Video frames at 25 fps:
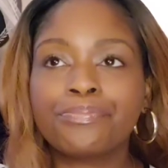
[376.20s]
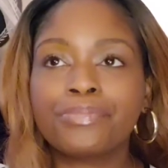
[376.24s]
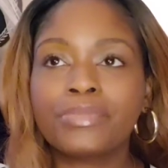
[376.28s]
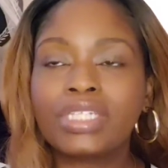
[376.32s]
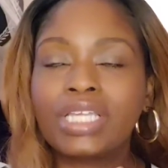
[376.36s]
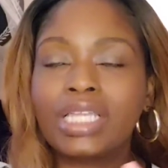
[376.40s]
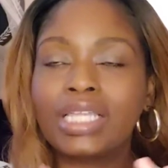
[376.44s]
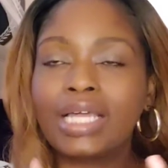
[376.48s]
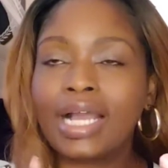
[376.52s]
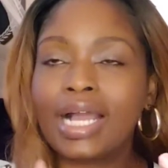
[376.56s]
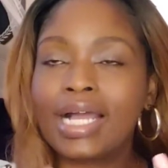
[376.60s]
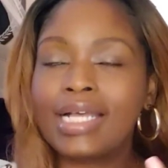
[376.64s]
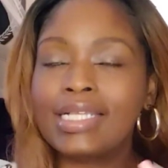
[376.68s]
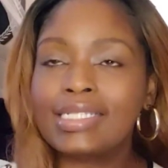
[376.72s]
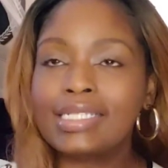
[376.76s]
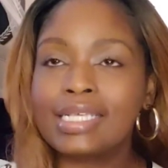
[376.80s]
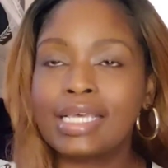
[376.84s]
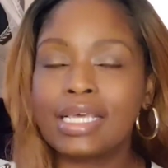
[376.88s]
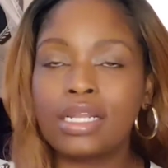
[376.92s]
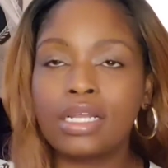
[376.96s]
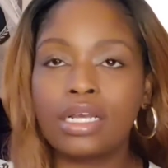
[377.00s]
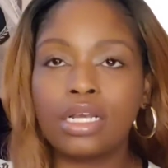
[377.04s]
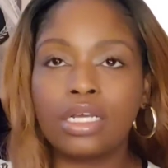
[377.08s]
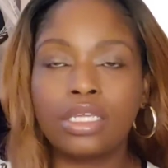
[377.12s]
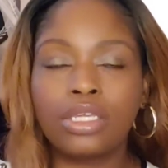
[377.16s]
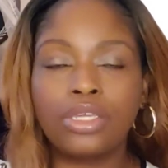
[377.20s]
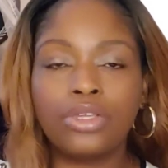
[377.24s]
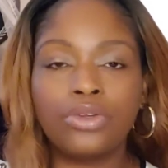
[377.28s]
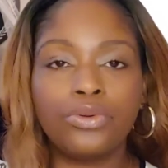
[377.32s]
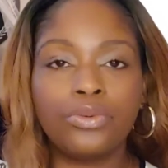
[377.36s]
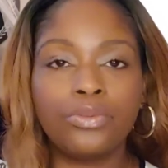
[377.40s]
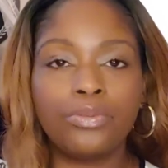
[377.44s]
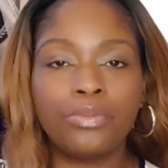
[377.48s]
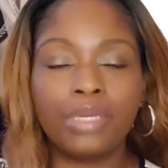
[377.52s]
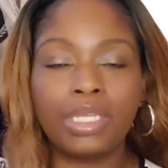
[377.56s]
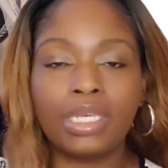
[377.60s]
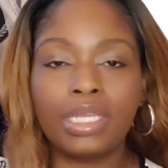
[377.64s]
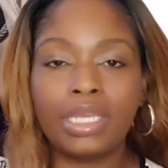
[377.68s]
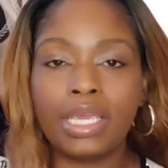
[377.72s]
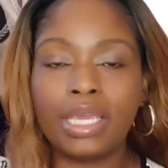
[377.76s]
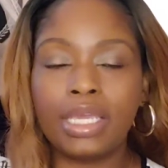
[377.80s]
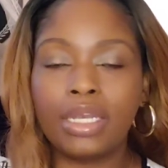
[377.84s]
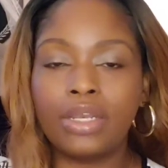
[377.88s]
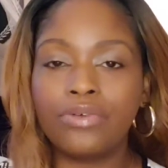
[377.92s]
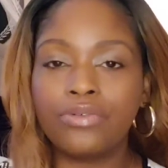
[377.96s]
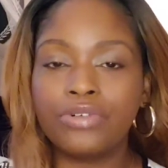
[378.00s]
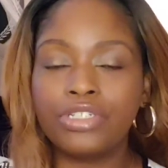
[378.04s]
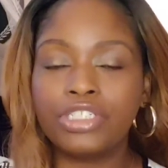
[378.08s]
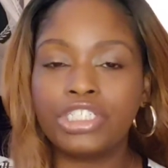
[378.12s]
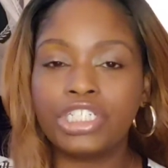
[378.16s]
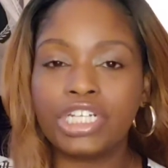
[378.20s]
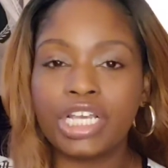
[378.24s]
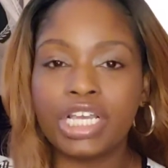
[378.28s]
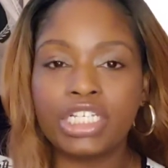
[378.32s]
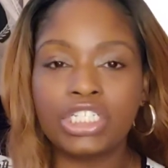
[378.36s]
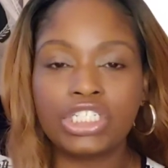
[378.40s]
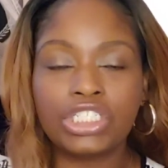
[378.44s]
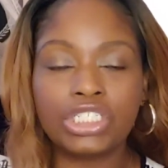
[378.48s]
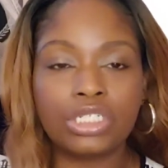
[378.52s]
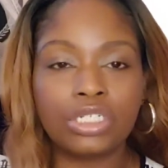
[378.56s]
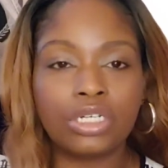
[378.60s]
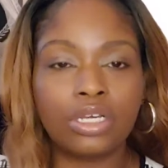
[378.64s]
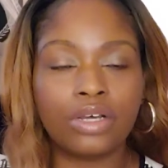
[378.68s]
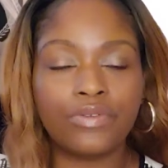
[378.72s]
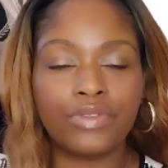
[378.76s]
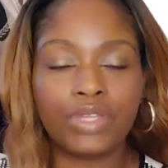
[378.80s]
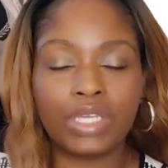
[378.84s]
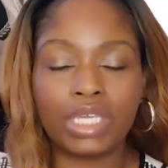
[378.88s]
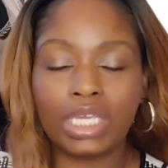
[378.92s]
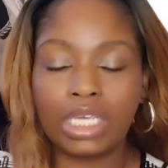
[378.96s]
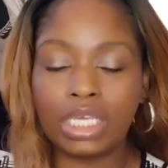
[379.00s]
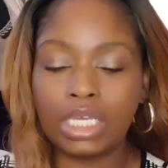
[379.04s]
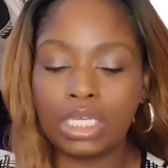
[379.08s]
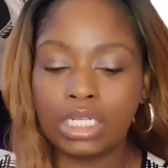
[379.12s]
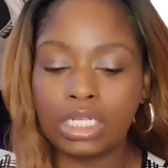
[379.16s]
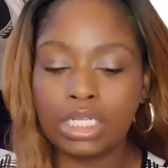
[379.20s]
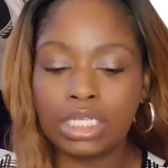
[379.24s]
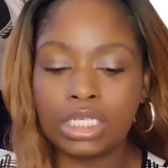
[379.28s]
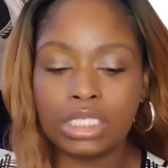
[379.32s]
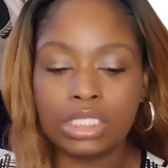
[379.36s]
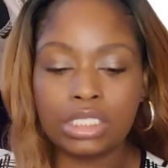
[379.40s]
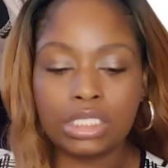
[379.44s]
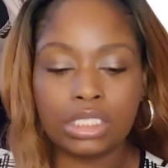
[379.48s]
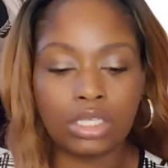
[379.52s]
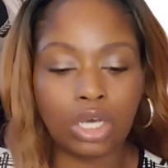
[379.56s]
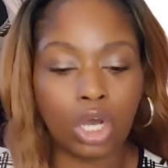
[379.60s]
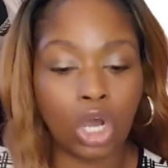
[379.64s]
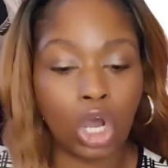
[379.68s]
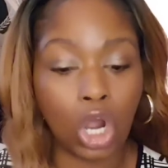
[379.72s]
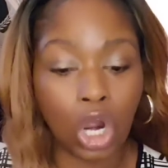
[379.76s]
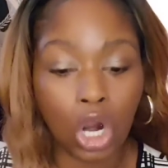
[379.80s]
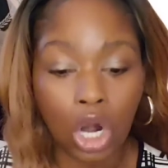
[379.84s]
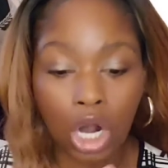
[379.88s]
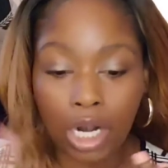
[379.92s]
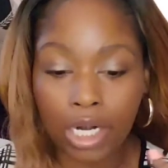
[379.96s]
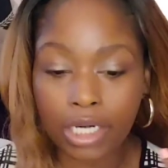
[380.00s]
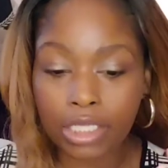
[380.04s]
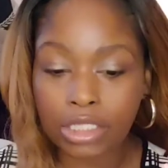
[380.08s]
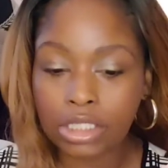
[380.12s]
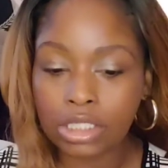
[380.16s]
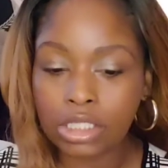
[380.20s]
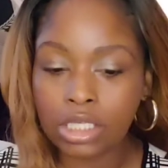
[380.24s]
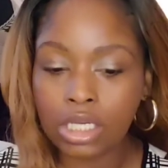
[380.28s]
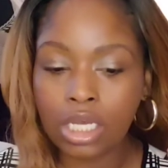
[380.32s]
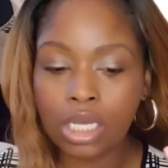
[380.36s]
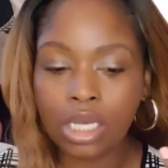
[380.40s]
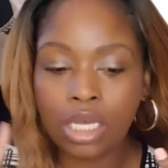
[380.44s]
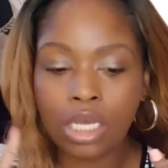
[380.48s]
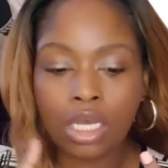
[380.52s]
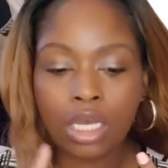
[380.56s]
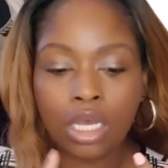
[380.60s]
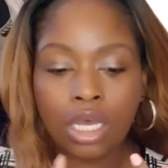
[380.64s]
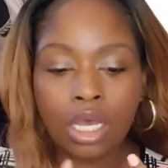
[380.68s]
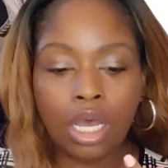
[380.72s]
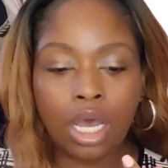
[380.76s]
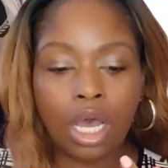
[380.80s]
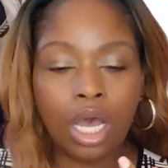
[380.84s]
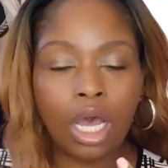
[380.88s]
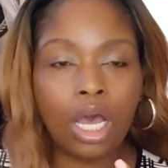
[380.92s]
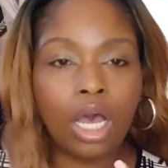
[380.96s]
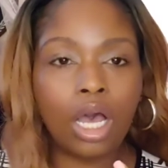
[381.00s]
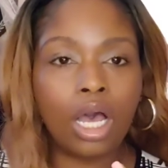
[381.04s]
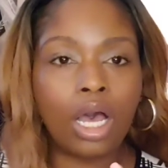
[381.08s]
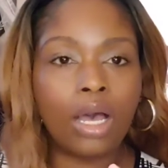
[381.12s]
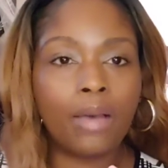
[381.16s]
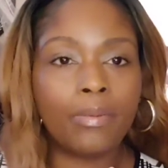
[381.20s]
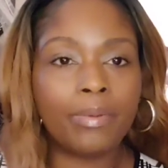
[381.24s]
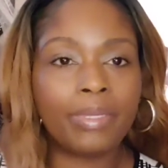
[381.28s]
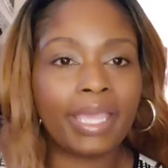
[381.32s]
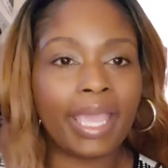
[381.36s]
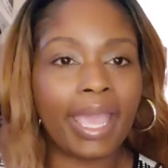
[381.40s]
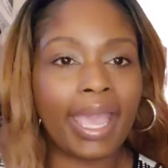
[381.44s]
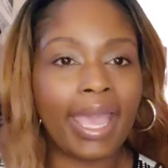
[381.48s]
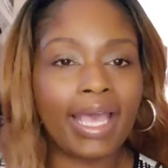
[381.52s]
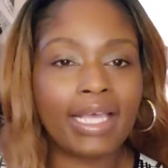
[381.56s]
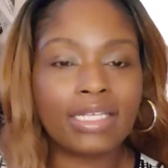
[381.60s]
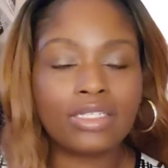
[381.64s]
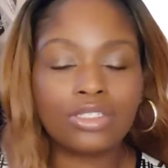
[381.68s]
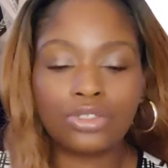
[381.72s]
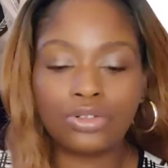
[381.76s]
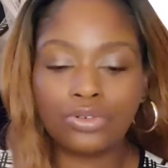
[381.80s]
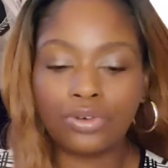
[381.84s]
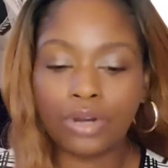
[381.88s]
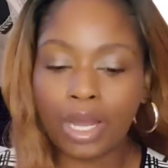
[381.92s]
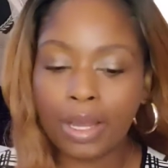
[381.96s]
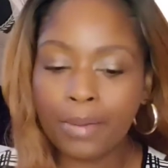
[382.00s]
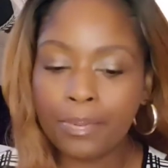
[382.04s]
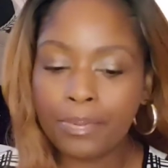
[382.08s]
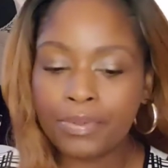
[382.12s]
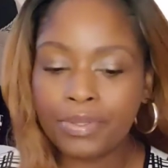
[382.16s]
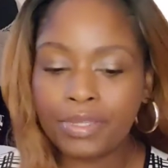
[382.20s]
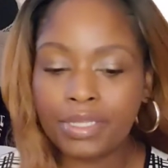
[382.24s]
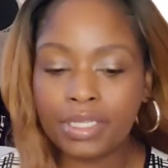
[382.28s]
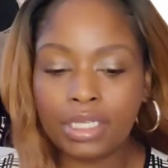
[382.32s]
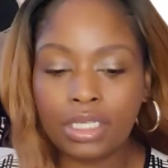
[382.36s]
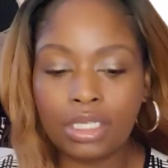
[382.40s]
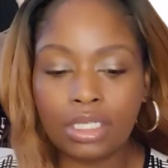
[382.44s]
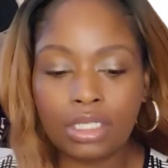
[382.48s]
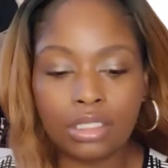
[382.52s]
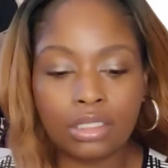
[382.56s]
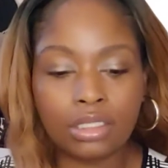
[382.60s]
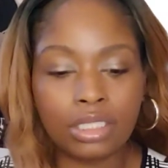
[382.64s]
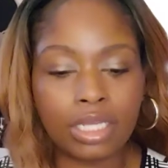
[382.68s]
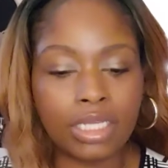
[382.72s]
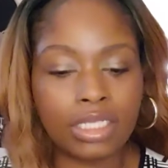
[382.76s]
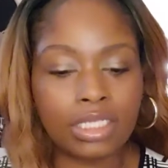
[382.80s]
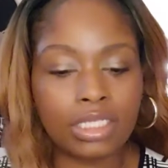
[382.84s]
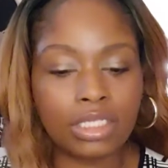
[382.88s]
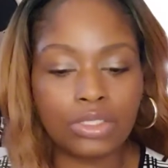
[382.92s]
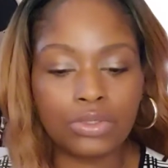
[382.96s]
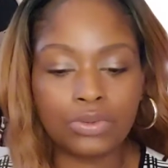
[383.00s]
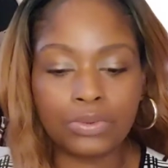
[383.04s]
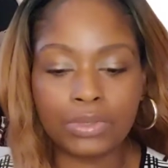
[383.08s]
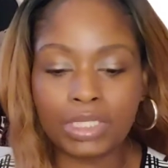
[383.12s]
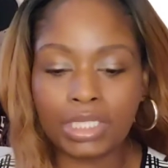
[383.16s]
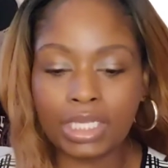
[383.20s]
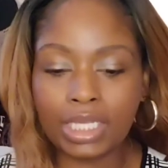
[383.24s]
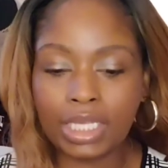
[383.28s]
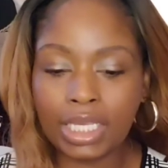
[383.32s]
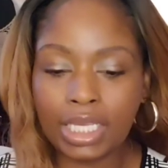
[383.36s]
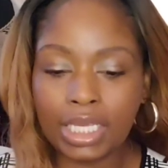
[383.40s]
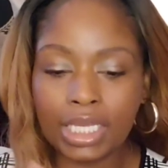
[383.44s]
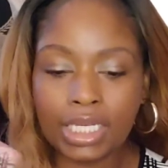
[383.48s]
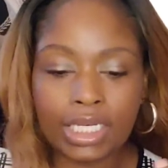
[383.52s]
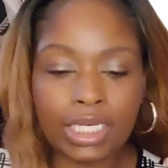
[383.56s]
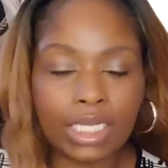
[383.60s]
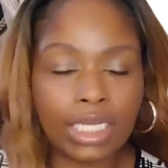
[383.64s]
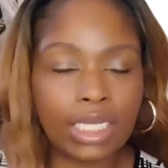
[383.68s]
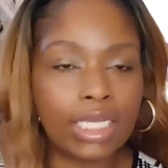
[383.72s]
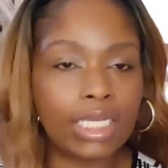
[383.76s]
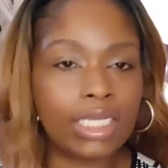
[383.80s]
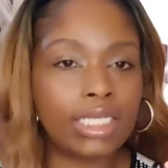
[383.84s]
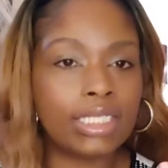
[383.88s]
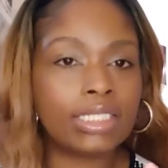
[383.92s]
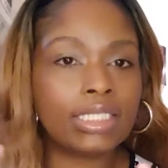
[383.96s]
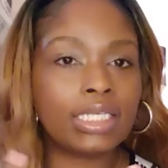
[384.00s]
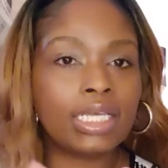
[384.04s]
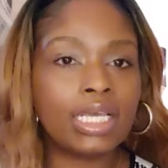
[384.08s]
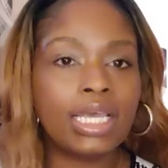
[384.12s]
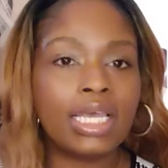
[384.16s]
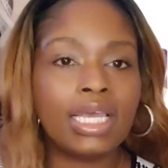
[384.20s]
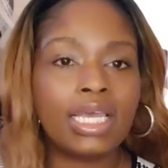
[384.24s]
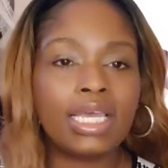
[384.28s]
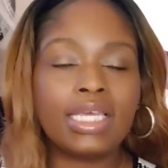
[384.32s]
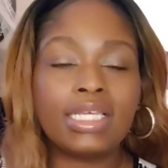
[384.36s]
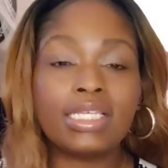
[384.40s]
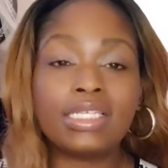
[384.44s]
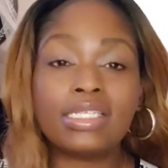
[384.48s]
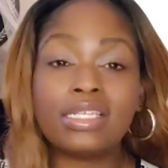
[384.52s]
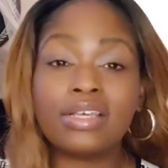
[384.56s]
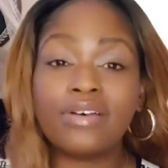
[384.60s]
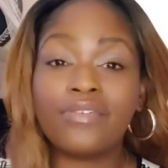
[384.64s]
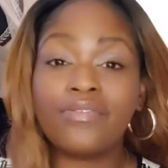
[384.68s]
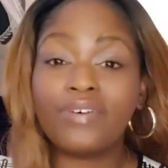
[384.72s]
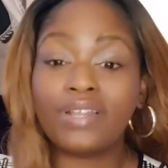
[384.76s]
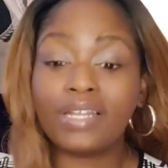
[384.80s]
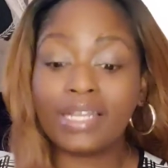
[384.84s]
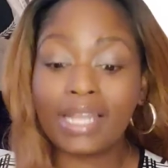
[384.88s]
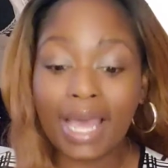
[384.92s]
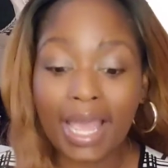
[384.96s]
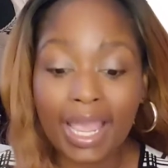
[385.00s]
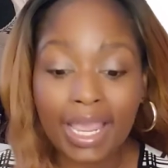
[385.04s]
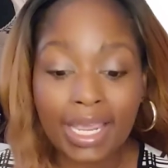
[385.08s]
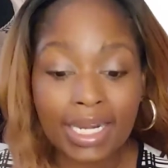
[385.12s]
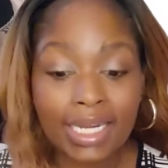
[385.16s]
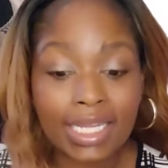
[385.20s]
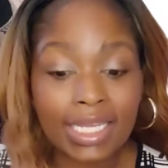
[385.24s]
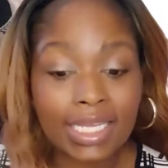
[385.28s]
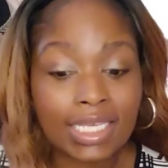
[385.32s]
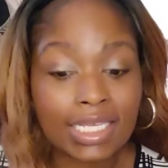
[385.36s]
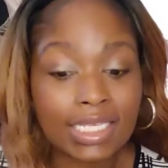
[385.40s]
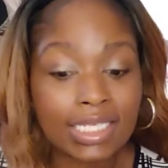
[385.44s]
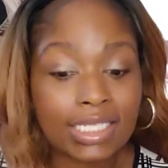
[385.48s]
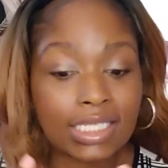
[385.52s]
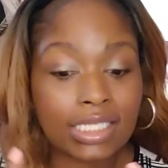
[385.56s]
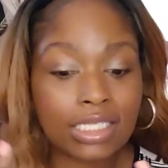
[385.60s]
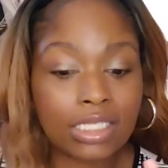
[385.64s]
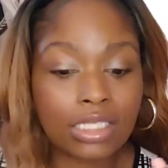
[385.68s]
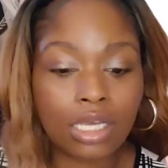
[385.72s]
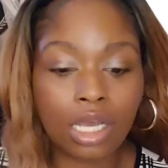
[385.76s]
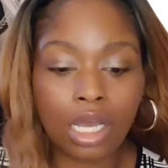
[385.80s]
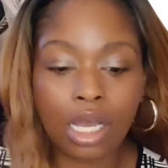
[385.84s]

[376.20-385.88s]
like I said, acute mediated rejection of the kidneys, the heart, CAS neuropathy that deals with the kidneys, encephalitis,